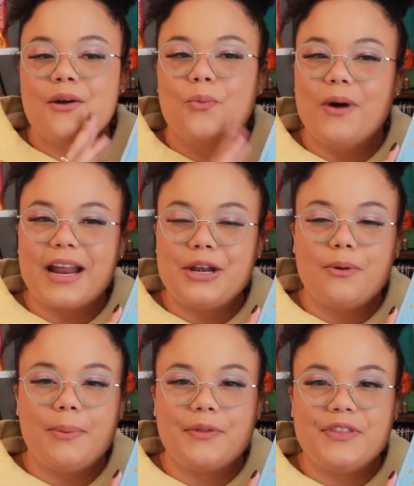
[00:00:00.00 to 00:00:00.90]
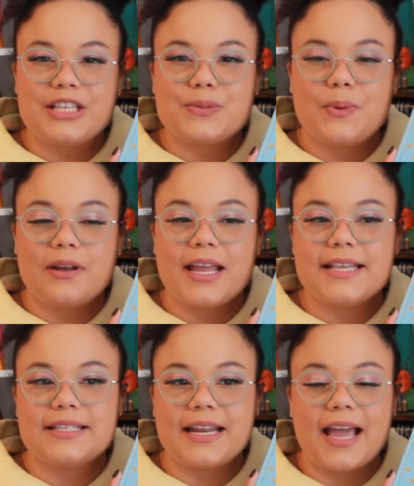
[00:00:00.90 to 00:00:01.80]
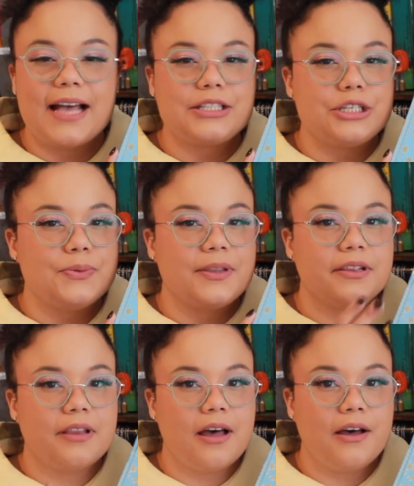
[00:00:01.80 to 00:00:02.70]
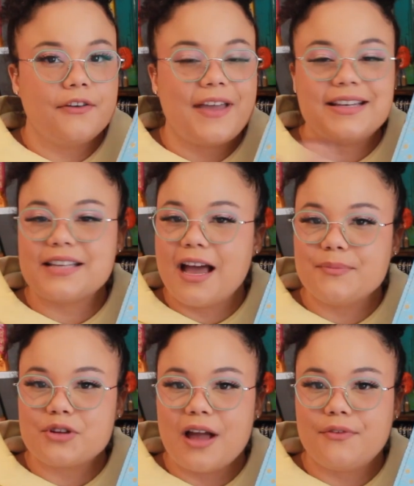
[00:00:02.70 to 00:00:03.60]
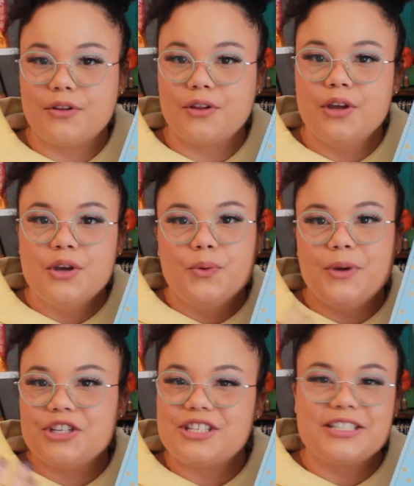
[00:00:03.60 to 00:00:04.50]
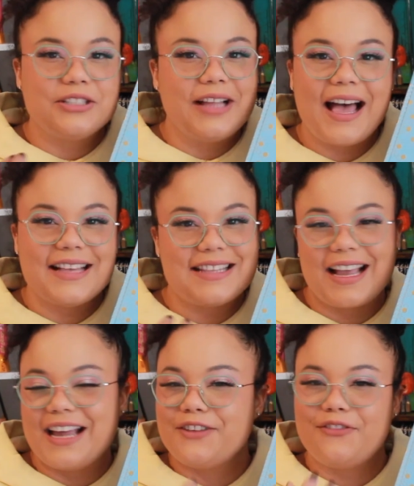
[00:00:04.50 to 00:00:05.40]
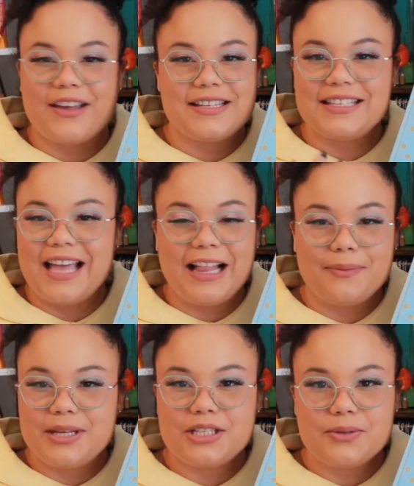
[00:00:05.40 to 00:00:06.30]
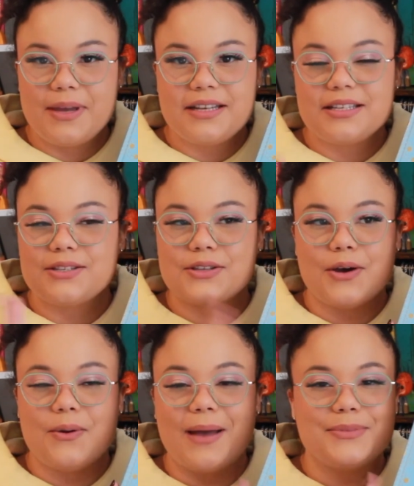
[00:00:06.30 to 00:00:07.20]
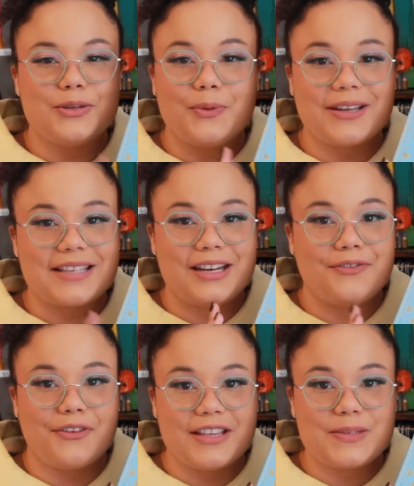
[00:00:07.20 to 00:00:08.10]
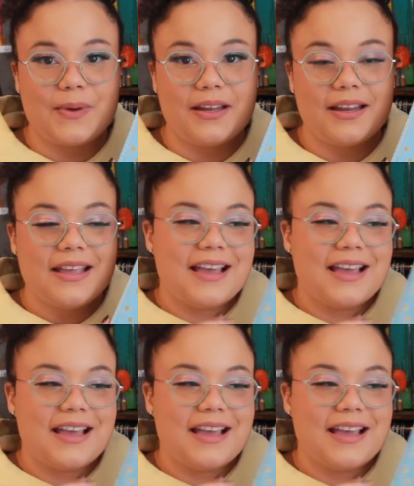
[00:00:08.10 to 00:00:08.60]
What I know about this one is that it has to do with love and time travel, which still has that kind of fantasy element to it. So I'm super excited for this one.